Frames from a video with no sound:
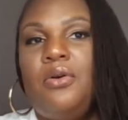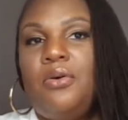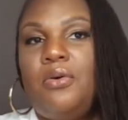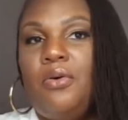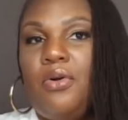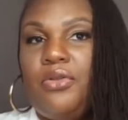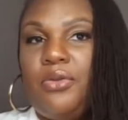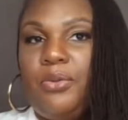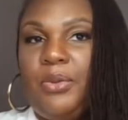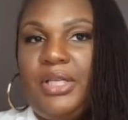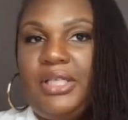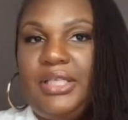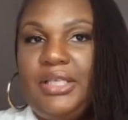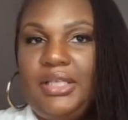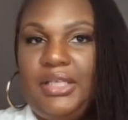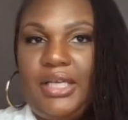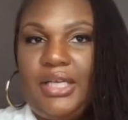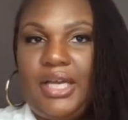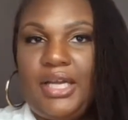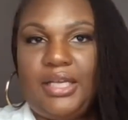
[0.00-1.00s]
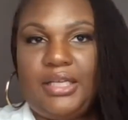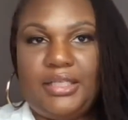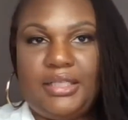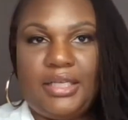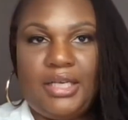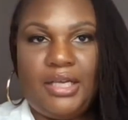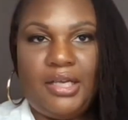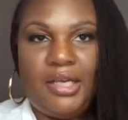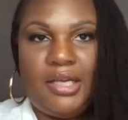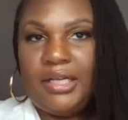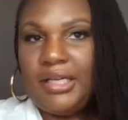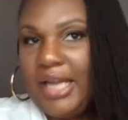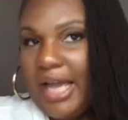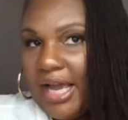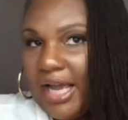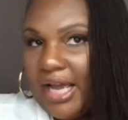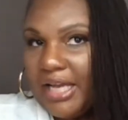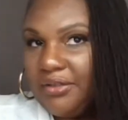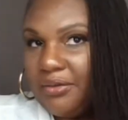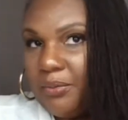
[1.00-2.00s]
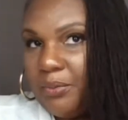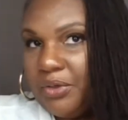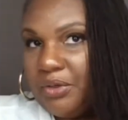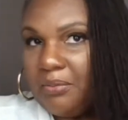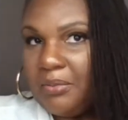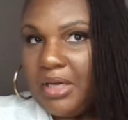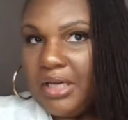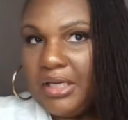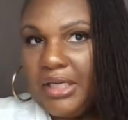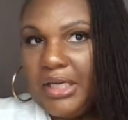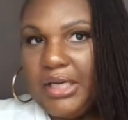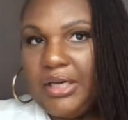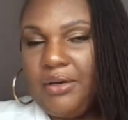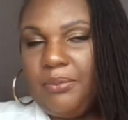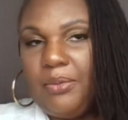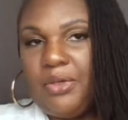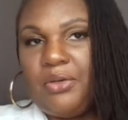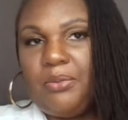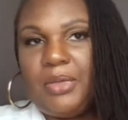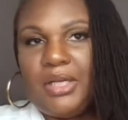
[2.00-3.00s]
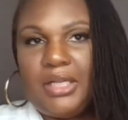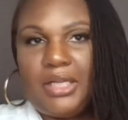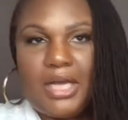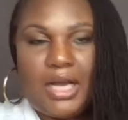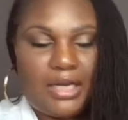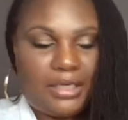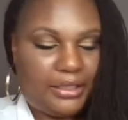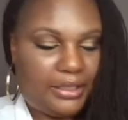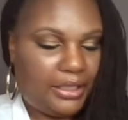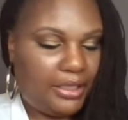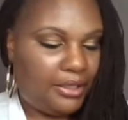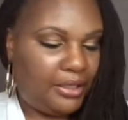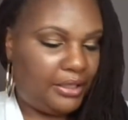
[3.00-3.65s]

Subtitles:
all the way to the end. Now I saw one of my locks.